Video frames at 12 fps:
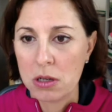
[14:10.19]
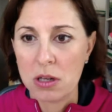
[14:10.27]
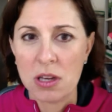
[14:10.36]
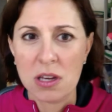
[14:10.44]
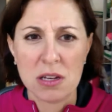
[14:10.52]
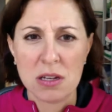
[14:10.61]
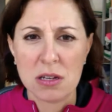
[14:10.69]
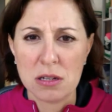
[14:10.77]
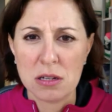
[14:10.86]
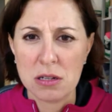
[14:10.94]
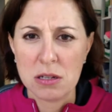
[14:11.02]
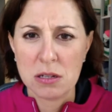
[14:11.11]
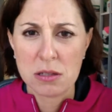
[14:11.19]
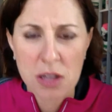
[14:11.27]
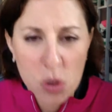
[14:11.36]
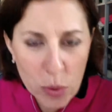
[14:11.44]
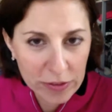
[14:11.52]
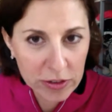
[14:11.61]
is the
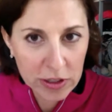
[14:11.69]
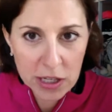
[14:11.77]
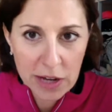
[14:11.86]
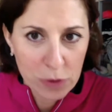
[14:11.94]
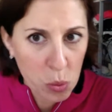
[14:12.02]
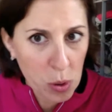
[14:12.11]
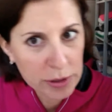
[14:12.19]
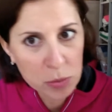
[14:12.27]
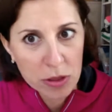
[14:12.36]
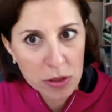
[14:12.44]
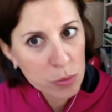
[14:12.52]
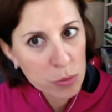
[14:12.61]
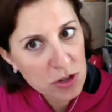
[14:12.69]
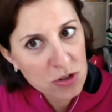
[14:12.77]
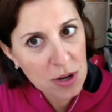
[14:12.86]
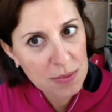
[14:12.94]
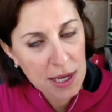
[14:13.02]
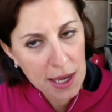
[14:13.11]
equivalent of a woman with her bra
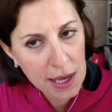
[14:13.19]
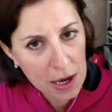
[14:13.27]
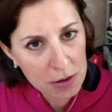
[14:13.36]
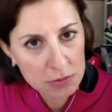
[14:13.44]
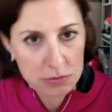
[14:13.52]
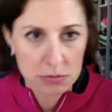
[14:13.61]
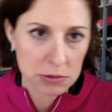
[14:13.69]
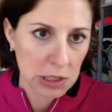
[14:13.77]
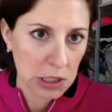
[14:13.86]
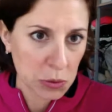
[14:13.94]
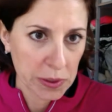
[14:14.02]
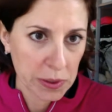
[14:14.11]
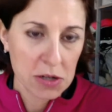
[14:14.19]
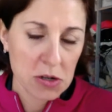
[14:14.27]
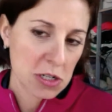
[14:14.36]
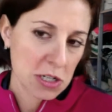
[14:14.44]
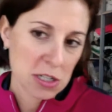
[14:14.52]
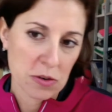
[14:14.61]
straps hanging out. Agree or
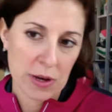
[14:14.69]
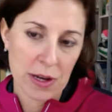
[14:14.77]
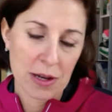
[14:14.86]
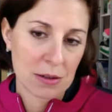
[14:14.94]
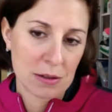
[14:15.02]
disagree?